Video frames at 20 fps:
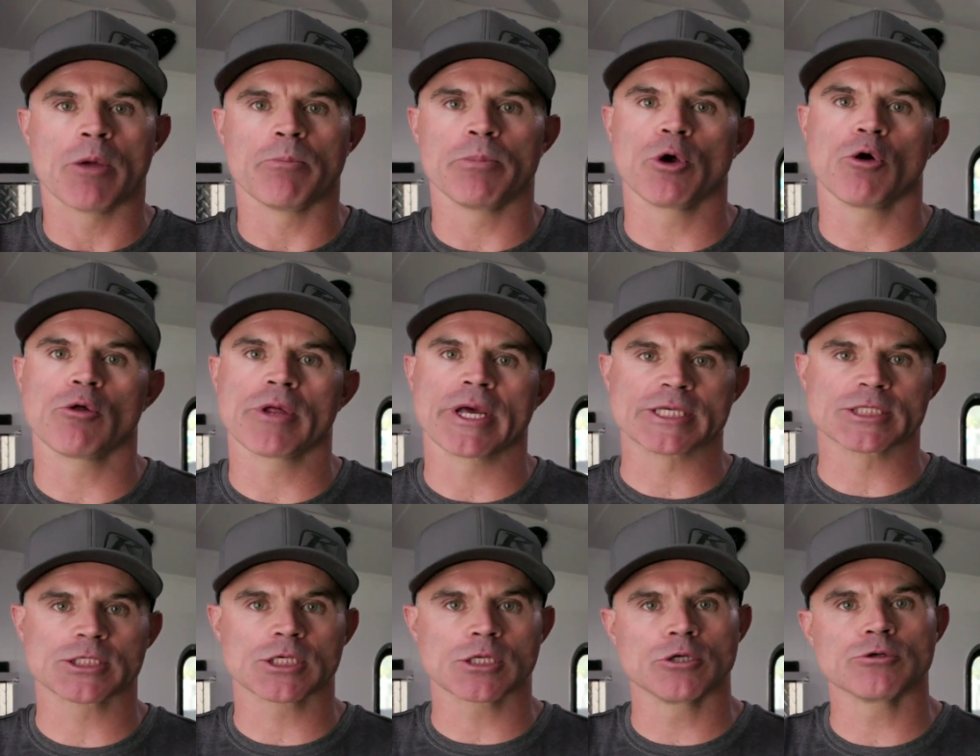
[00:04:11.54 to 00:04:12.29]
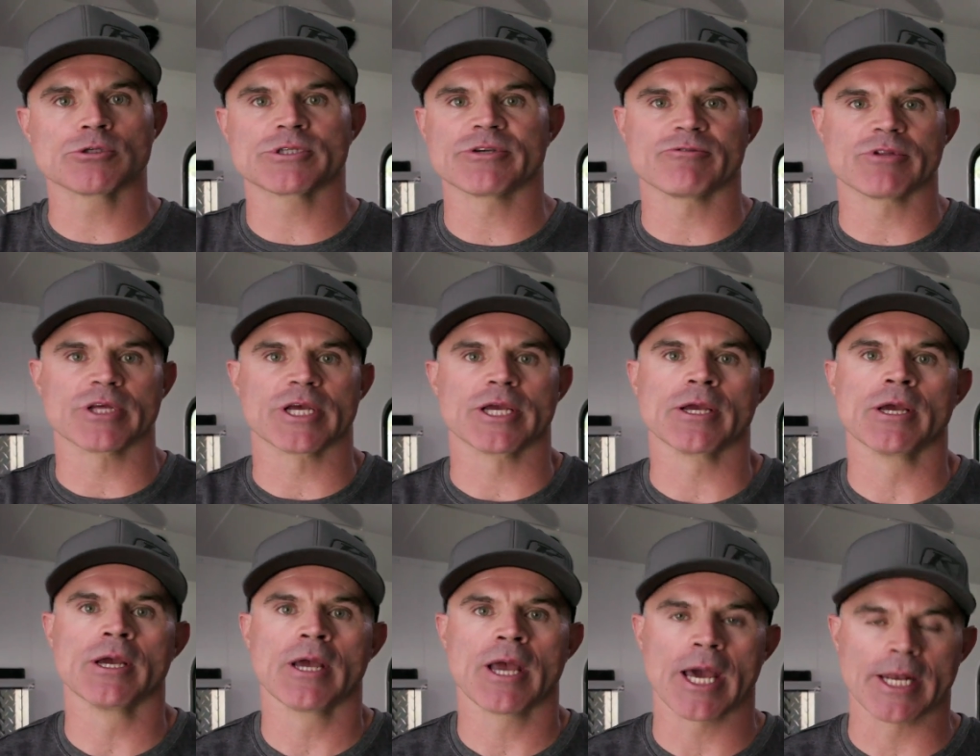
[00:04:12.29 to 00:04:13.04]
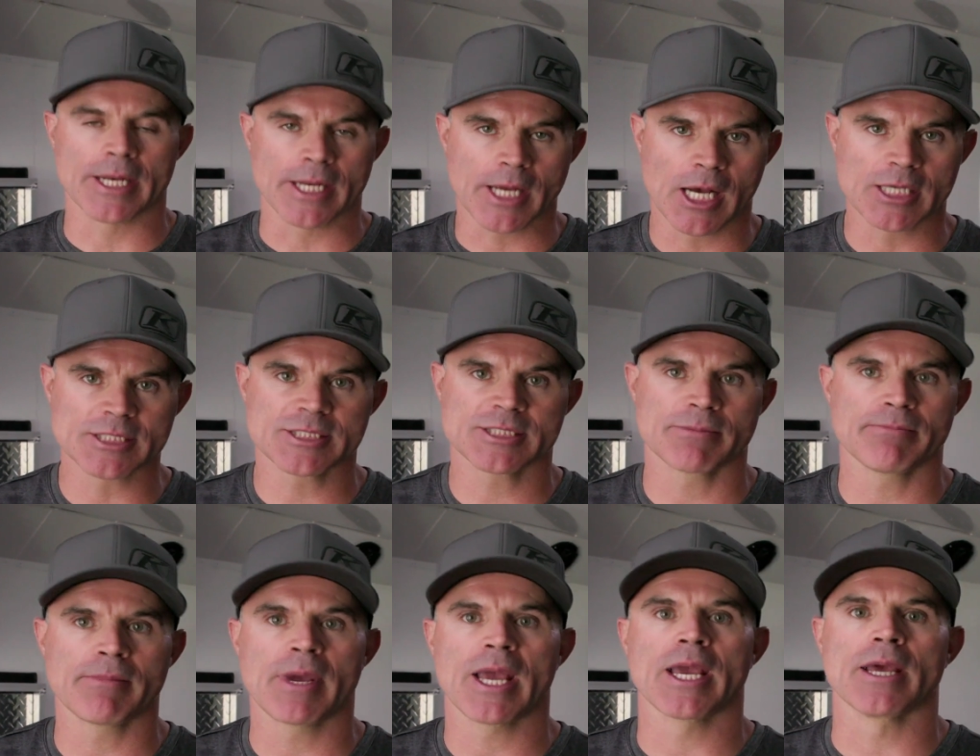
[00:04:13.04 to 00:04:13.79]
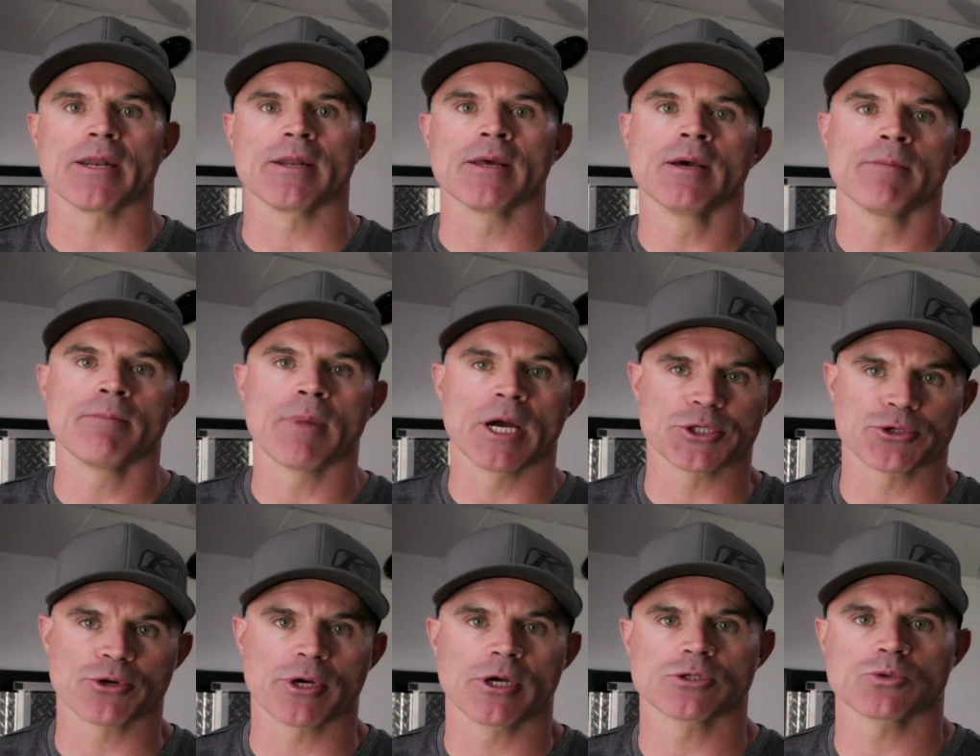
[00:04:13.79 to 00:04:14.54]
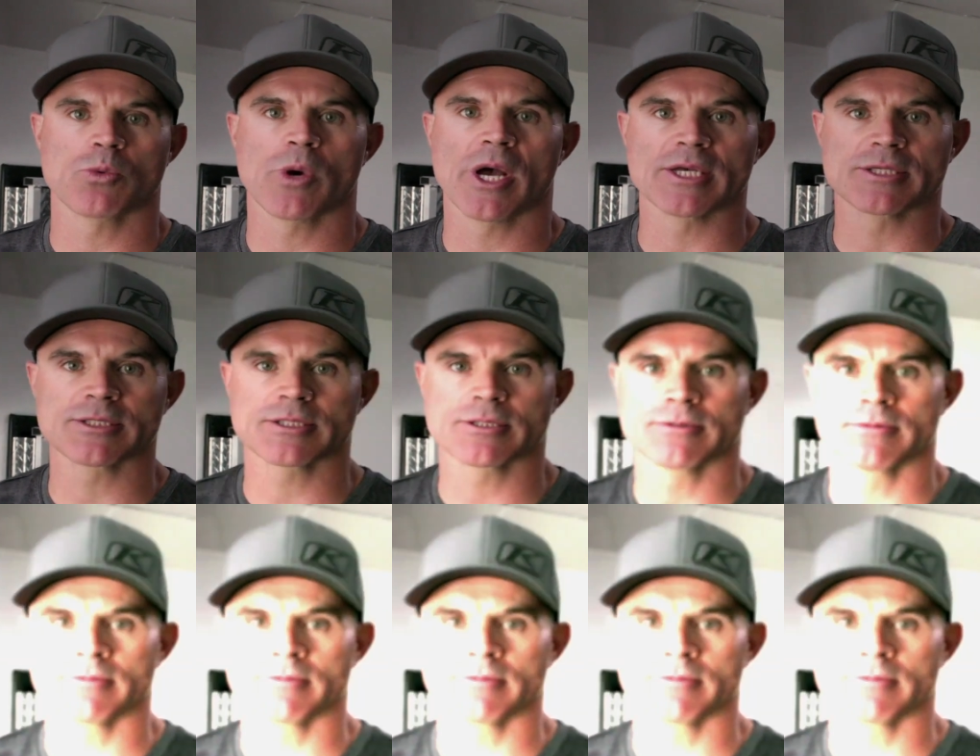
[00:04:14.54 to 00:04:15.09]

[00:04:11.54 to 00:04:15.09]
and built exclusively and custom made by Trails West.